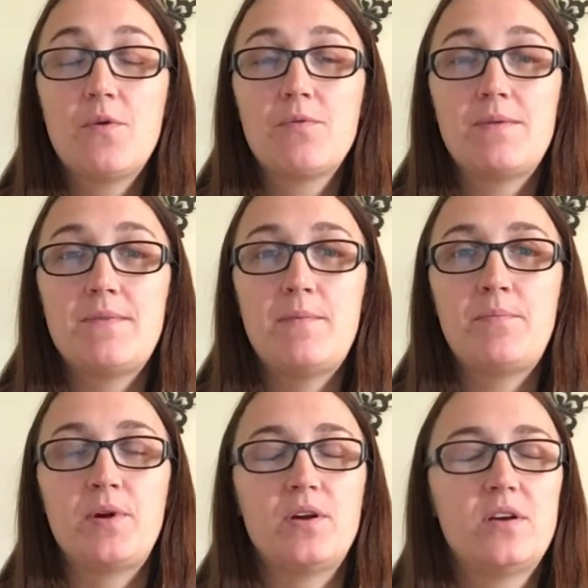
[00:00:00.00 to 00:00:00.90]

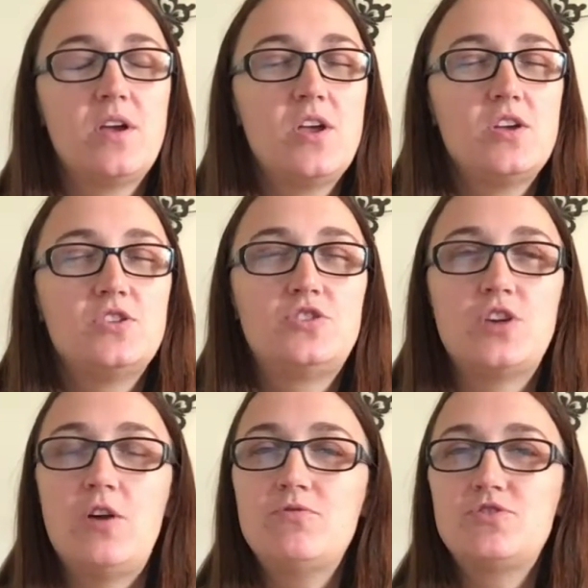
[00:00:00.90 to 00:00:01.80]
Remember,
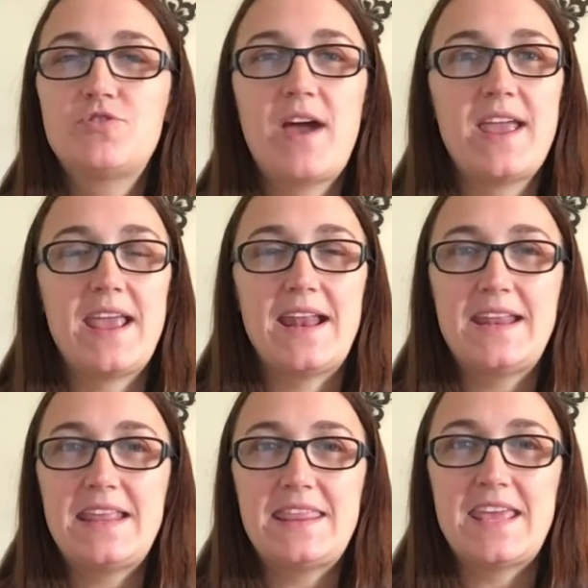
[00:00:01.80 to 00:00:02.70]
don't dry
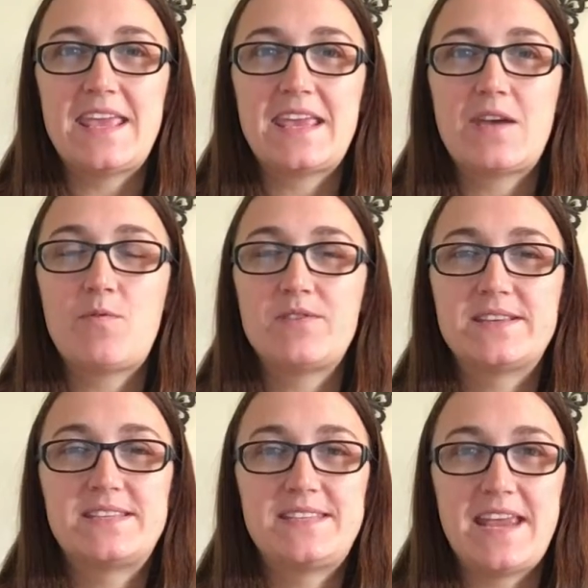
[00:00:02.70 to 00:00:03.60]
anything with
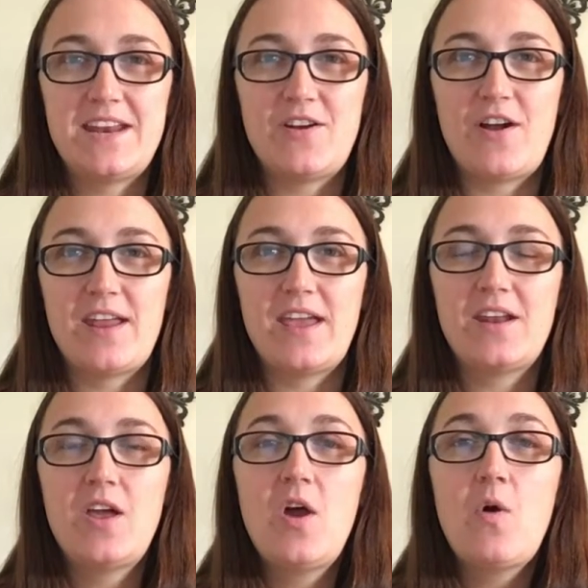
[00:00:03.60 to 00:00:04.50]
a stain on
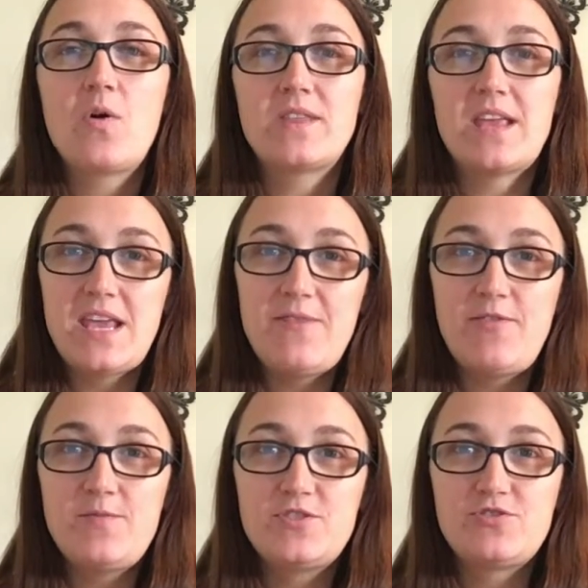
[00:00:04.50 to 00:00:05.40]
it, or the heat
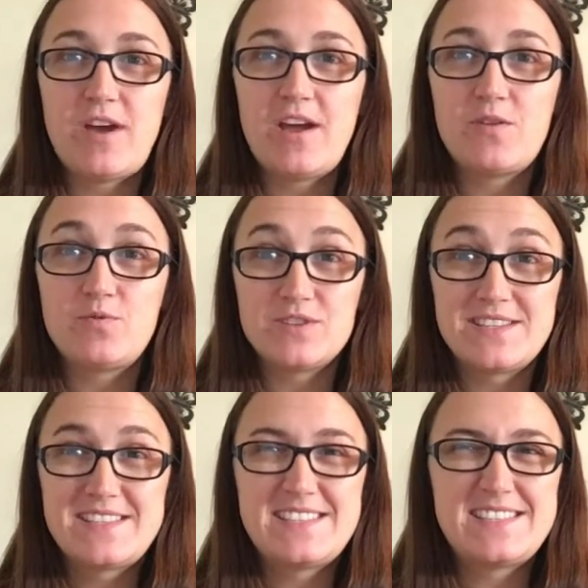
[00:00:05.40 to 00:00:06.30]
from your dryer will
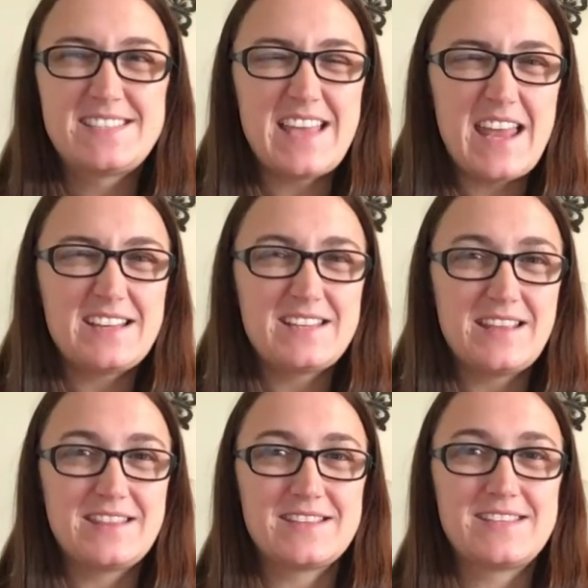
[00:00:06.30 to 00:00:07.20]
set
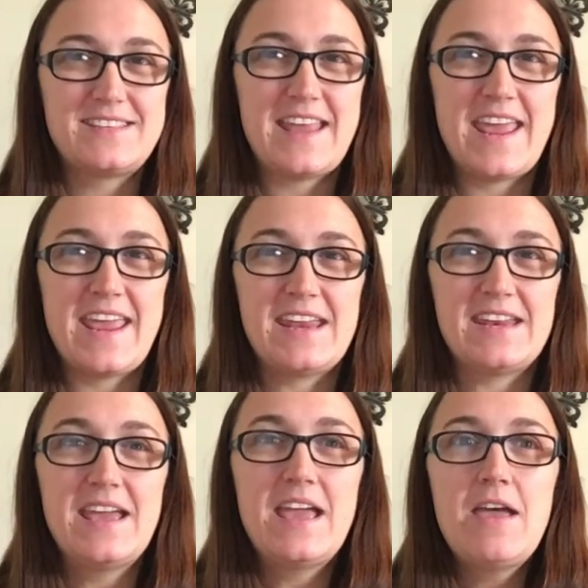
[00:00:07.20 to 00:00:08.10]
the
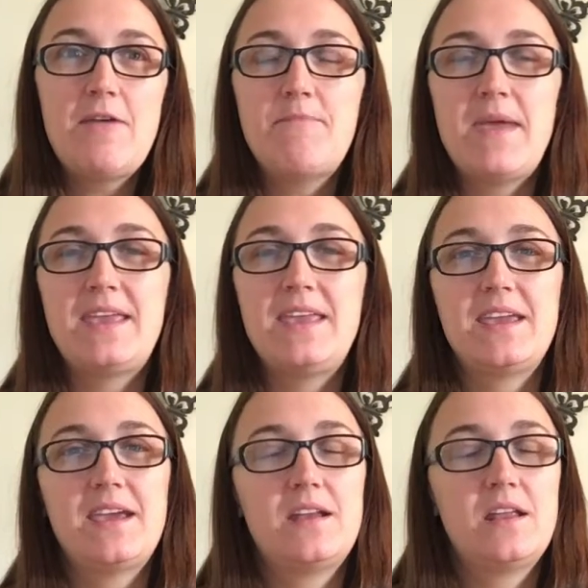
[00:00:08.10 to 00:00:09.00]
stain,
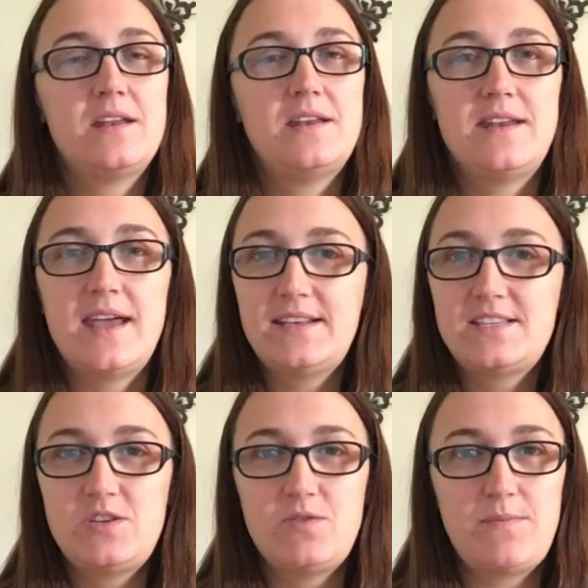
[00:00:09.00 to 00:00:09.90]
making it
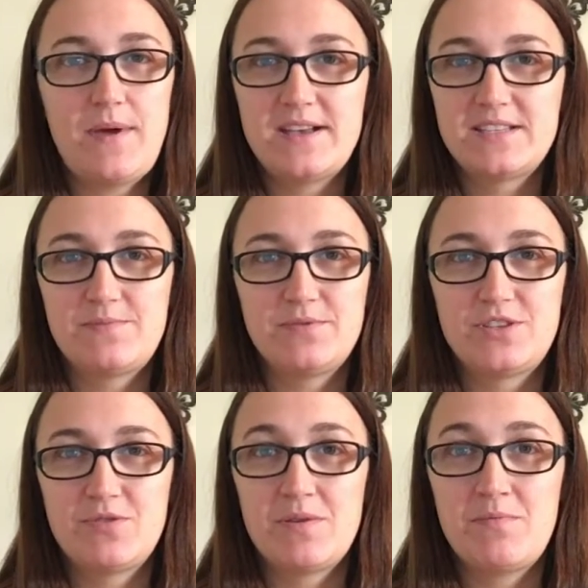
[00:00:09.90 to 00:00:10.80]
next to impossible
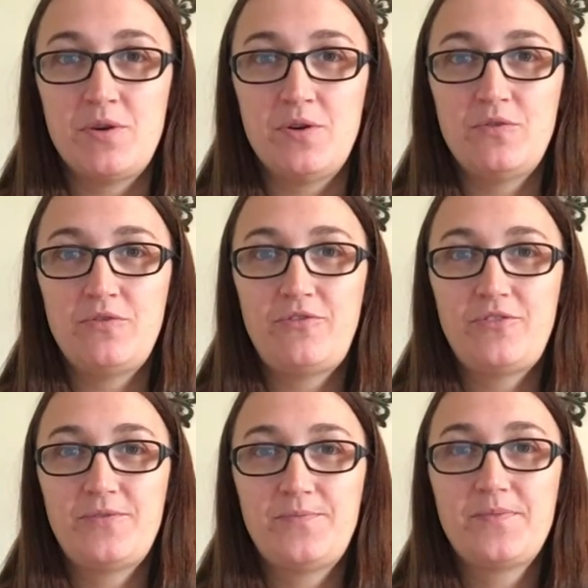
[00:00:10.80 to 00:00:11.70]
to remove.
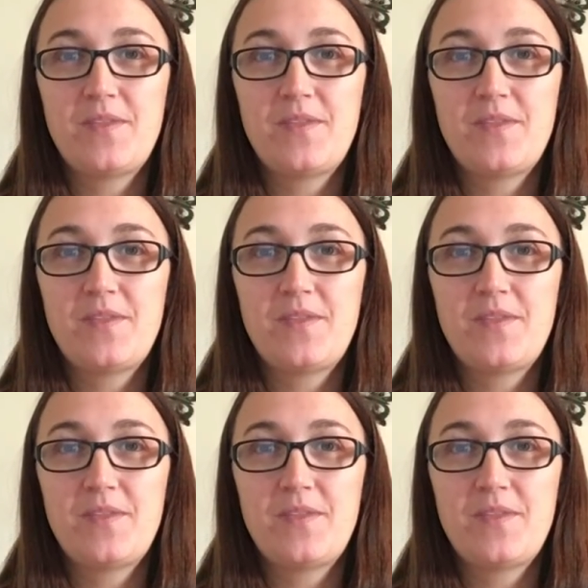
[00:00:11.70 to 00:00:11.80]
